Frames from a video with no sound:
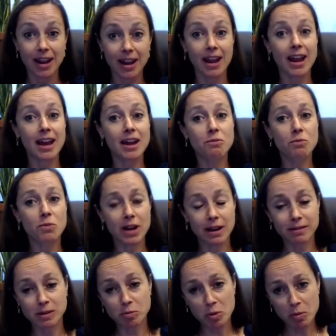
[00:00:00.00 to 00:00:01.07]
And when I
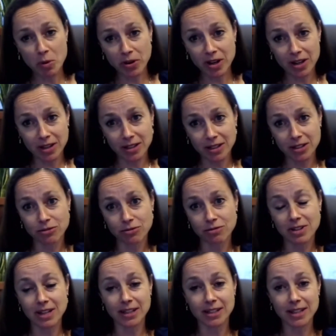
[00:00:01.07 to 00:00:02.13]
was promoted into
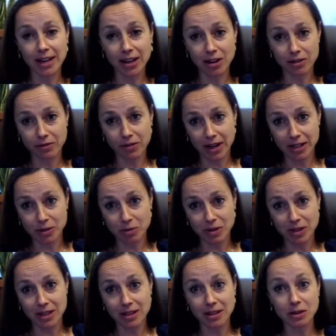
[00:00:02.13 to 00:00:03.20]
the executive ranks
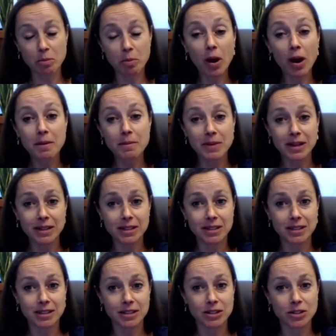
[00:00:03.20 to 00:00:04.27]
within the department
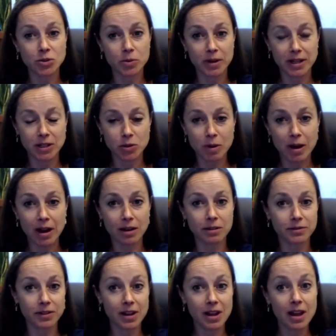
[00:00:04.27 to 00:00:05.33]
in 2012,
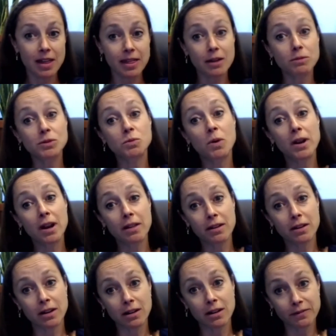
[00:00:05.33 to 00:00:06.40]
there was one
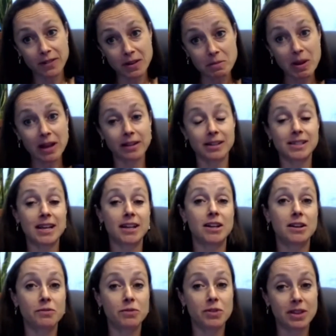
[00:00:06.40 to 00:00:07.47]
other female
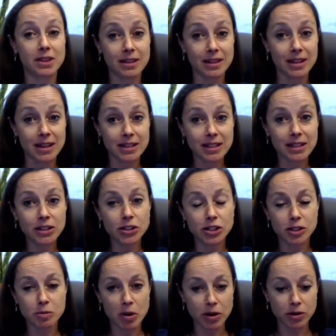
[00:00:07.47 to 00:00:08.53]
executive within the intelligence
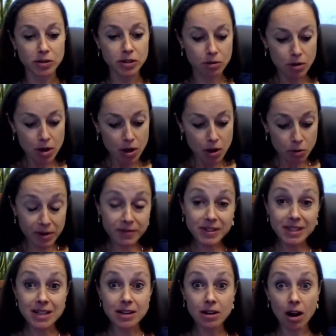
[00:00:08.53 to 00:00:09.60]
bureau. So we've
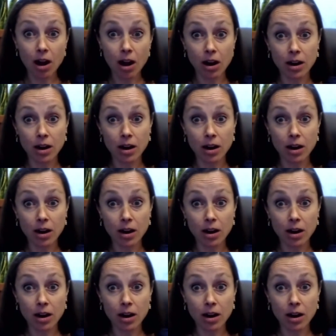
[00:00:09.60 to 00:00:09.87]
seen out,